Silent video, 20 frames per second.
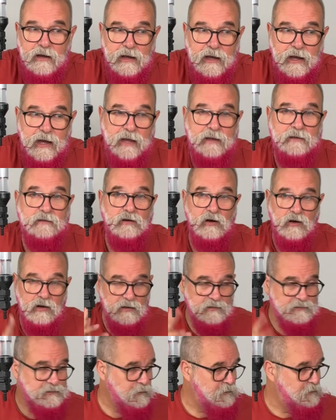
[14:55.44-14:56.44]
and
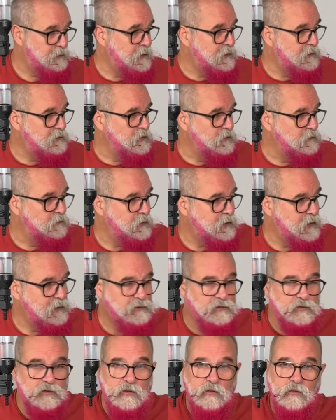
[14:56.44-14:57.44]
something, don't
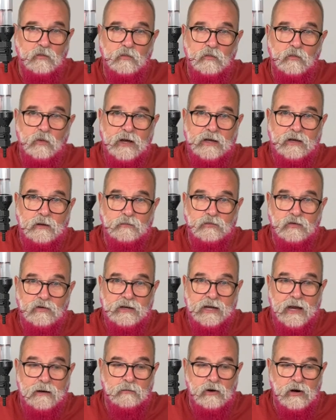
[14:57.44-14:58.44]
forget to wake up your
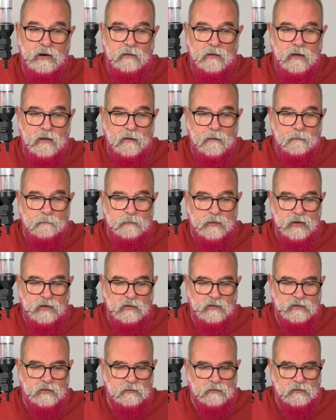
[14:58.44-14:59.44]
camera,
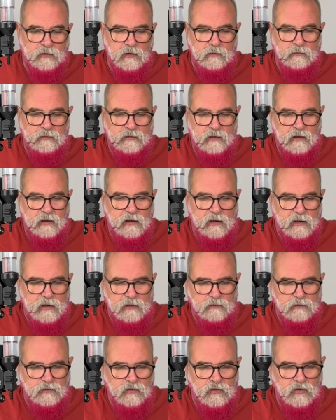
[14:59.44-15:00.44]
because sometimes
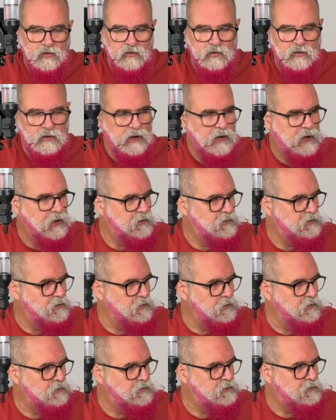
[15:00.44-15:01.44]
if you
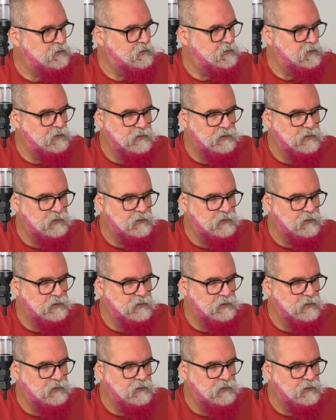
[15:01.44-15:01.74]
don't,